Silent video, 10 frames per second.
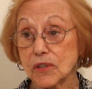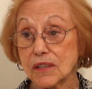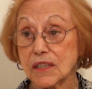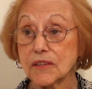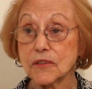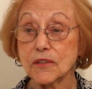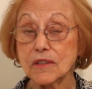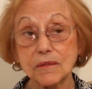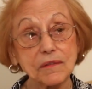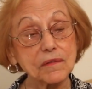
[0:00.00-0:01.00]
another
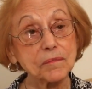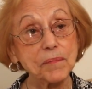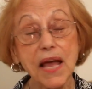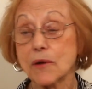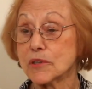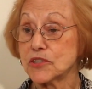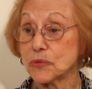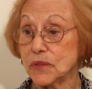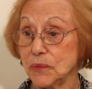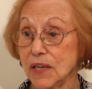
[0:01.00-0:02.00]

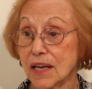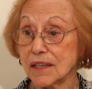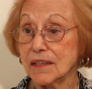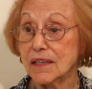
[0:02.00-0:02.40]
parish we had.